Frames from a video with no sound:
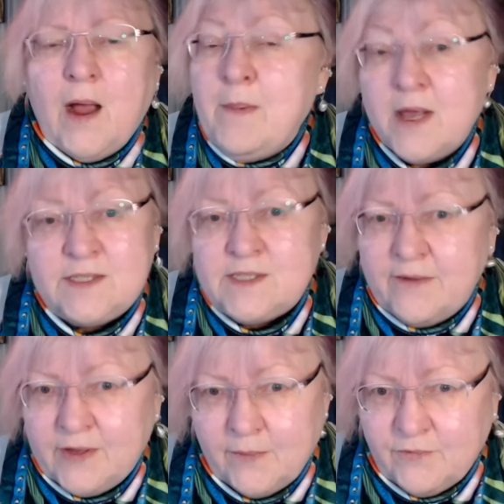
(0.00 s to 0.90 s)
I'm not
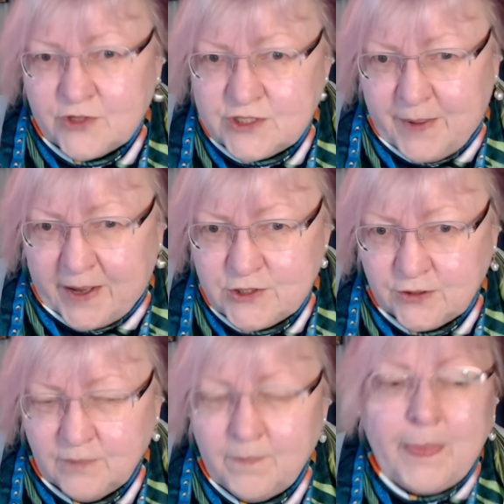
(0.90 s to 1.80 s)
saving them for
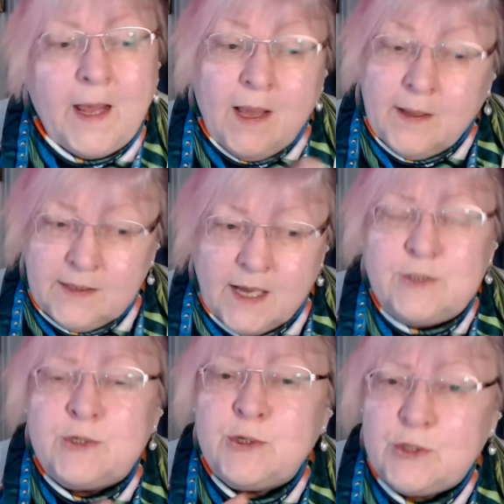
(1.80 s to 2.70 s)
special.
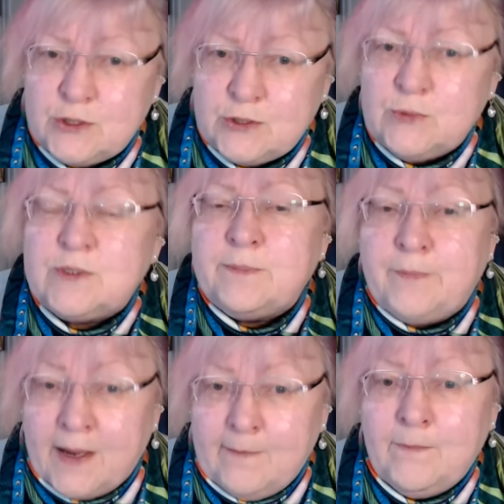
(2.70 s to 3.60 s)
Nicer shoes
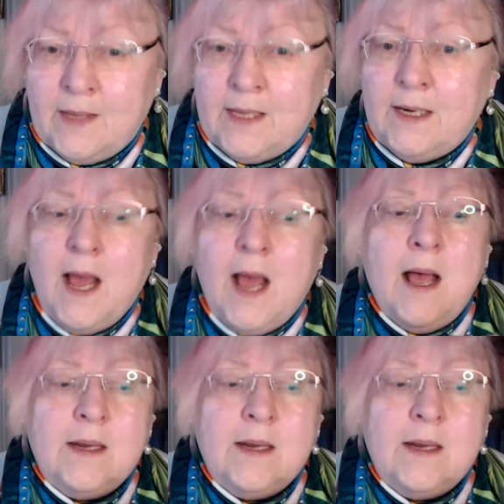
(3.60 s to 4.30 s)
might mean